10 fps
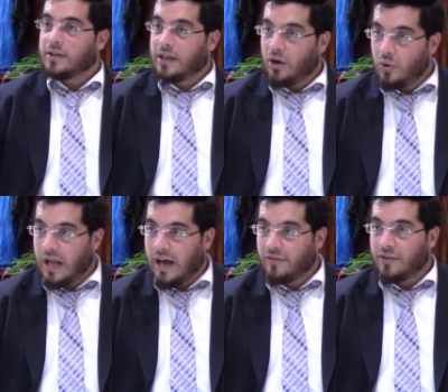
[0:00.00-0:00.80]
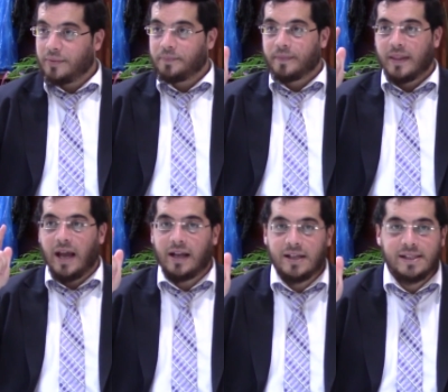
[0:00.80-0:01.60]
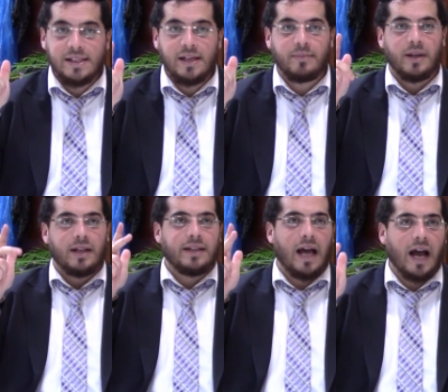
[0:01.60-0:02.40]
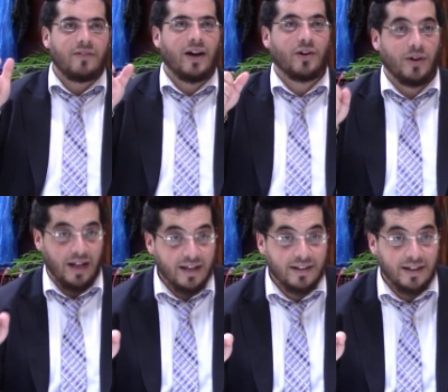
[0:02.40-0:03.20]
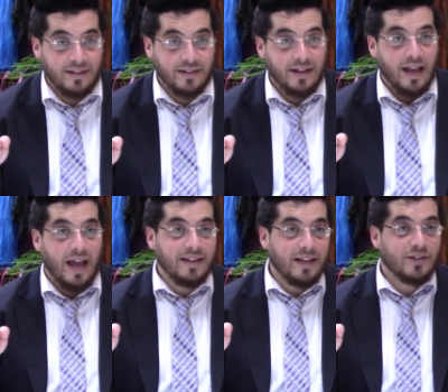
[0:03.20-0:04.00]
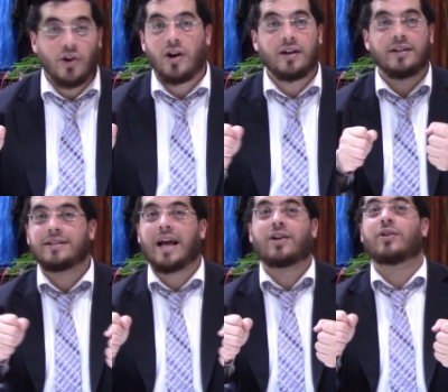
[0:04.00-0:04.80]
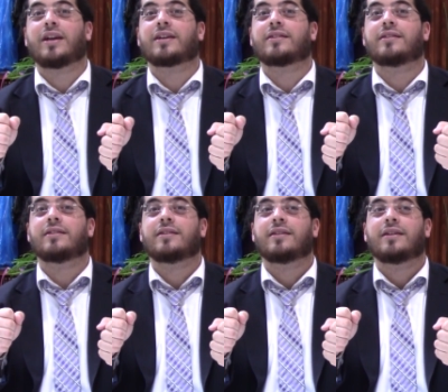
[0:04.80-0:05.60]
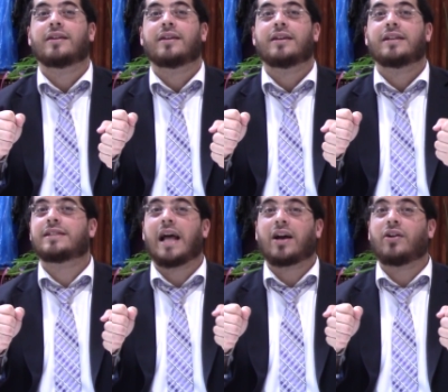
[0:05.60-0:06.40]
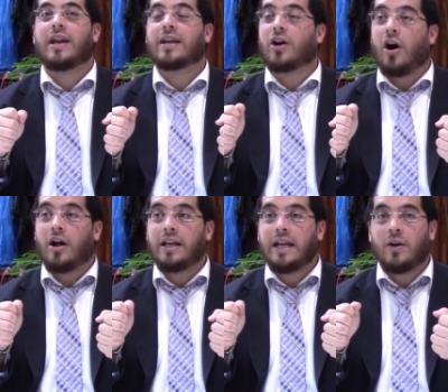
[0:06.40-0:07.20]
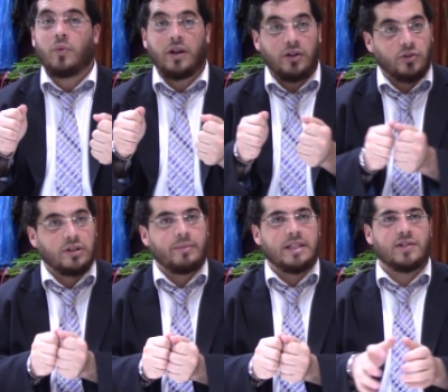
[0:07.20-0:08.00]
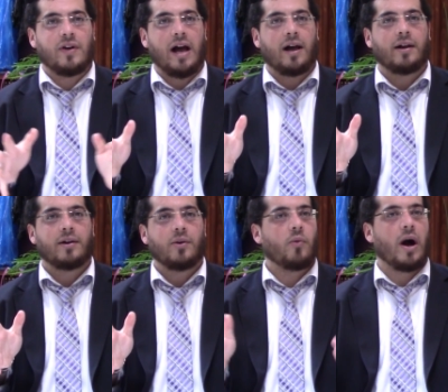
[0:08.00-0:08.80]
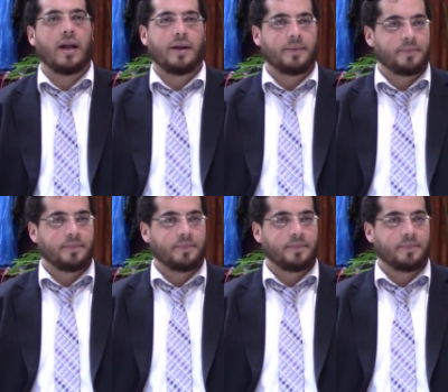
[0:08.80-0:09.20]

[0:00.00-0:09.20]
the lulav, the adasim, the arava connected, and the etrog not connect? It's not connect only when you do the mitzvah. Why?